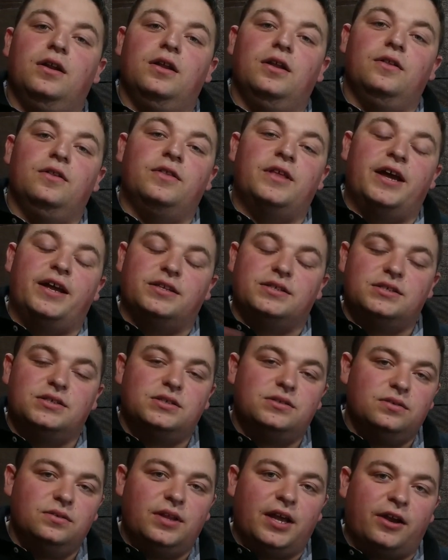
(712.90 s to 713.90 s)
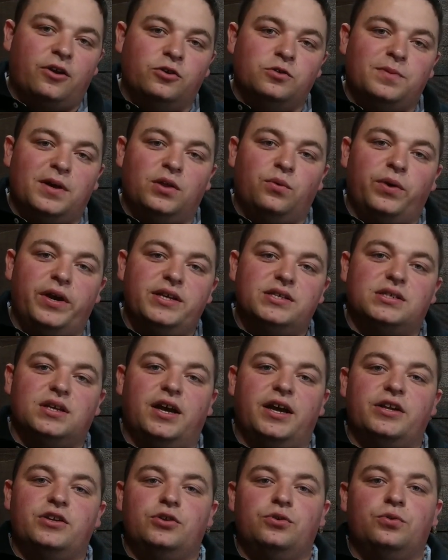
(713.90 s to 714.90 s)
that goes by the
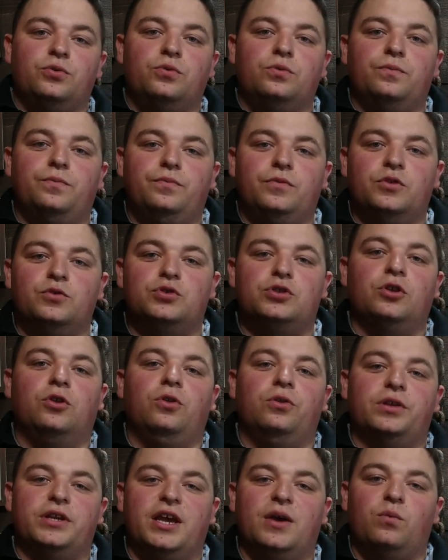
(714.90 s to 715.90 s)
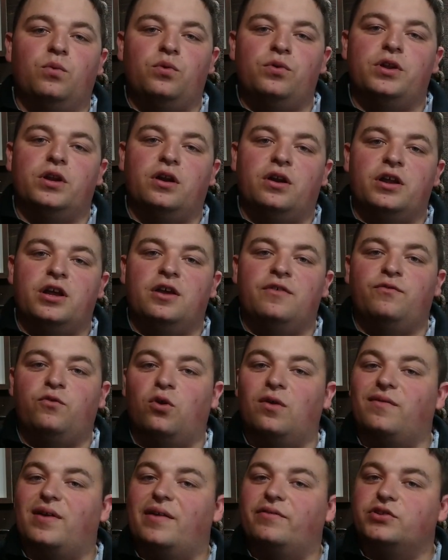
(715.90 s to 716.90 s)
wayside. You still only get wounded on a
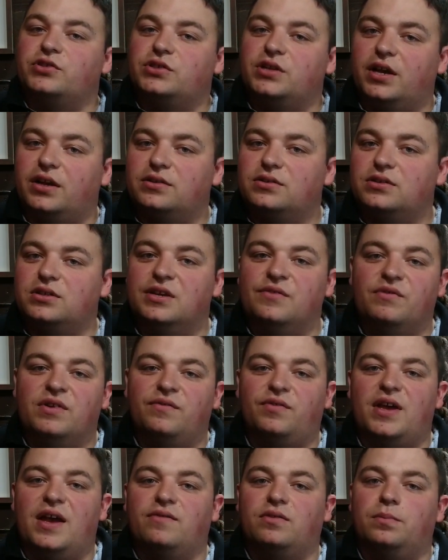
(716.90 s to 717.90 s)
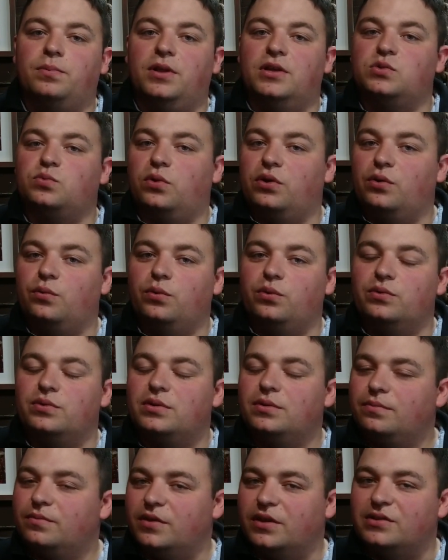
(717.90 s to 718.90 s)
4, 5, or 6, even if they have the +1 to wound,
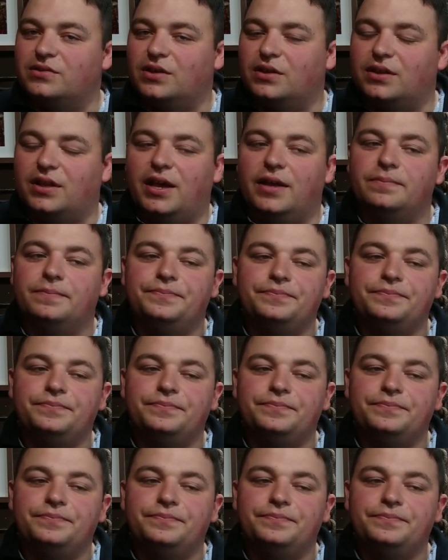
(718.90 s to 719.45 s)
things like that.